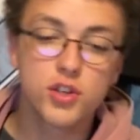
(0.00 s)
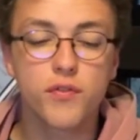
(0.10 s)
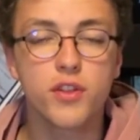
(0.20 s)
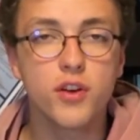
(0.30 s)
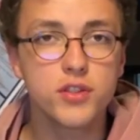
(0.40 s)

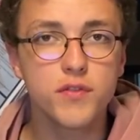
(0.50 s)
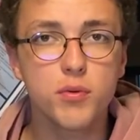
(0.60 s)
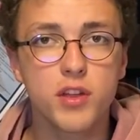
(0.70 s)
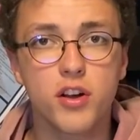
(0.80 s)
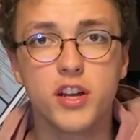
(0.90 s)
for those of
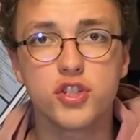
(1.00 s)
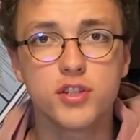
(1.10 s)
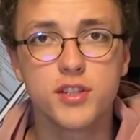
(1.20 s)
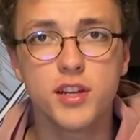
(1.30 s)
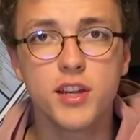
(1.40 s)
you that are
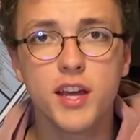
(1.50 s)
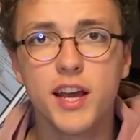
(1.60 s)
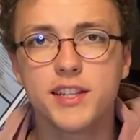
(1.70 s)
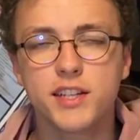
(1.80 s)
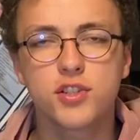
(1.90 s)
interested,
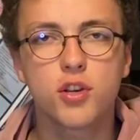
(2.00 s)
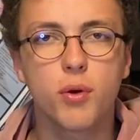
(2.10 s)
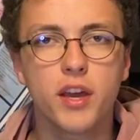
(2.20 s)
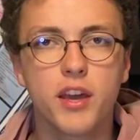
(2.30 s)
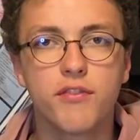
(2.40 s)
it's actually
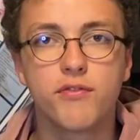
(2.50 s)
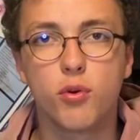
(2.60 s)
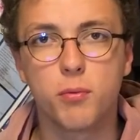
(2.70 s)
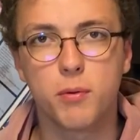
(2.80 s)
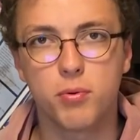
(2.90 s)
quite a
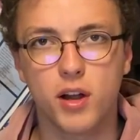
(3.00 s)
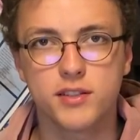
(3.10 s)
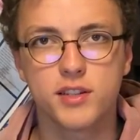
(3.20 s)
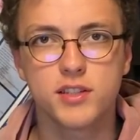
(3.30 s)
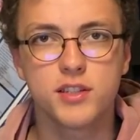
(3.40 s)
formal
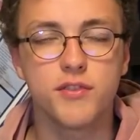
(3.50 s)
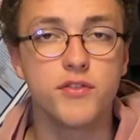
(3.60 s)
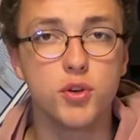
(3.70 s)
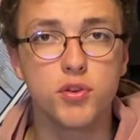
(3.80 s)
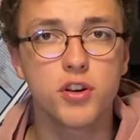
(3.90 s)
process to
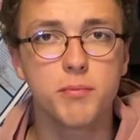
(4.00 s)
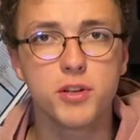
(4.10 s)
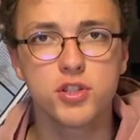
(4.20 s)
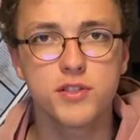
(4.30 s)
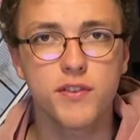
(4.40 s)
view your
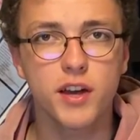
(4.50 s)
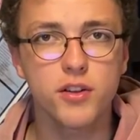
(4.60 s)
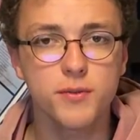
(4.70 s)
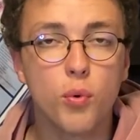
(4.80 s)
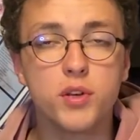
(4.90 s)
admissions
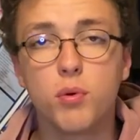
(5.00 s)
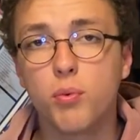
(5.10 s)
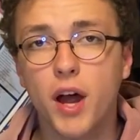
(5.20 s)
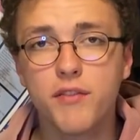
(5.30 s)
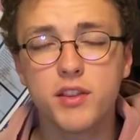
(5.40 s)
file. When you
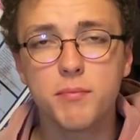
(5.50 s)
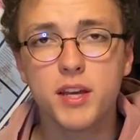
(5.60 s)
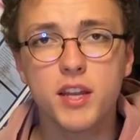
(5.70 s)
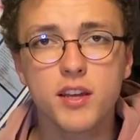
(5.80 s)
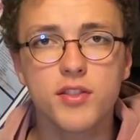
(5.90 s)
arrive at the
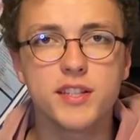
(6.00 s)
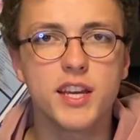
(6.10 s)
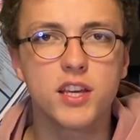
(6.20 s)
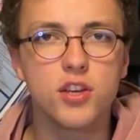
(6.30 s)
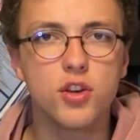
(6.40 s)
meeting, they
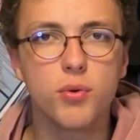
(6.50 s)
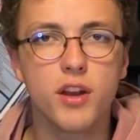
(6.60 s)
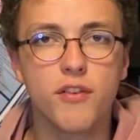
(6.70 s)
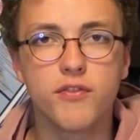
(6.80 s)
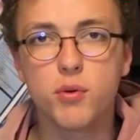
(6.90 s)
take you and
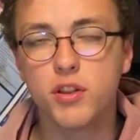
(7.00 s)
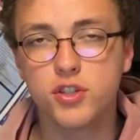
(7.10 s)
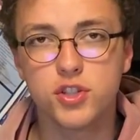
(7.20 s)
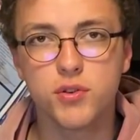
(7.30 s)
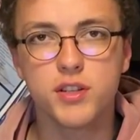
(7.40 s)
a few other
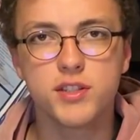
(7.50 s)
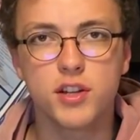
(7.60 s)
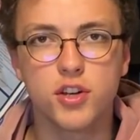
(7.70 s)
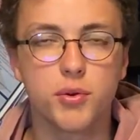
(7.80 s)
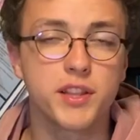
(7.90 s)
students that
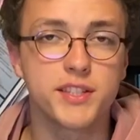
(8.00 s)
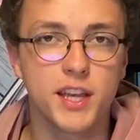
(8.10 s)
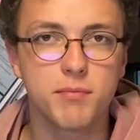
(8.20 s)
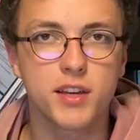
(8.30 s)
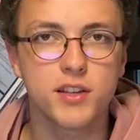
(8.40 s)
are doing the
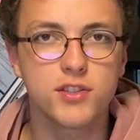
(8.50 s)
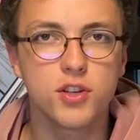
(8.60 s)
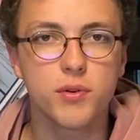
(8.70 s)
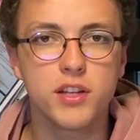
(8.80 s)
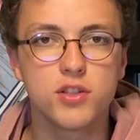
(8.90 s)
same thing as
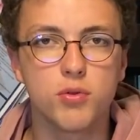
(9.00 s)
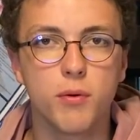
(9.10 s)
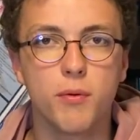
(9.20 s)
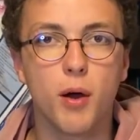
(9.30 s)
you into a